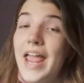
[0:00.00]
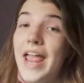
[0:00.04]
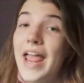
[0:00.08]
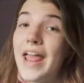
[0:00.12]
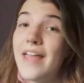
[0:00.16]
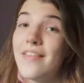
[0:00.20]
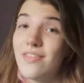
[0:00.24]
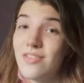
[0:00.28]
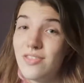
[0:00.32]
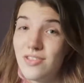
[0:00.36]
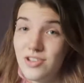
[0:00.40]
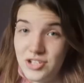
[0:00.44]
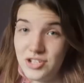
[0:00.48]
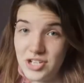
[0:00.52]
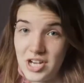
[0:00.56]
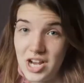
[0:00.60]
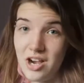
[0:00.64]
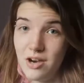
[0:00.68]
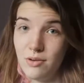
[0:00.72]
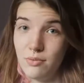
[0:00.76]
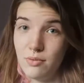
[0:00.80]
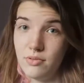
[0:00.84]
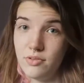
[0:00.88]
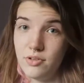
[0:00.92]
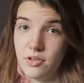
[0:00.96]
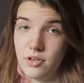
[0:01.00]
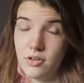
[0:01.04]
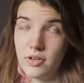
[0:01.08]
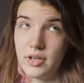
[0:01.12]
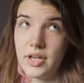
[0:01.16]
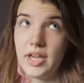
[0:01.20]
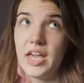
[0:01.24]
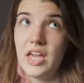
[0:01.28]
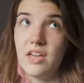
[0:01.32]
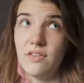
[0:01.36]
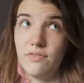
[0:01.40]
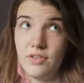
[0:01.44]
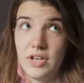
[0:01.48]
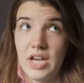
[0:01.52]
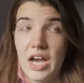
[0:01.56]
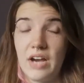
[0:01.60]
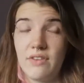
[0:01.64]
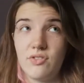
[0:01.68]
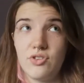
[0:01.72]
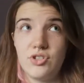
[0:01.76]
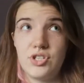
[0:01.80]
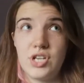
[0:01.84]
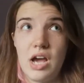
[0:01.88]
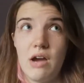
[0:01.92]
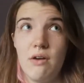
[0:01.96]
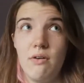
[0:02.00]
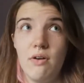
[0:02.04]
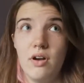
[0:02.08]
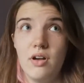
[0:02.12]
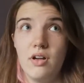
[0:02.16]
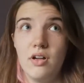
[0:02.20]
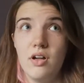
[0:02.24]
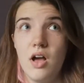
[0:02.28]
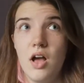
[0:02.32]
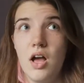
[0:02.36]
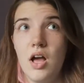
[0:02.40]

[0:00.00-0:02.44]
in the shower with you if you have a shower.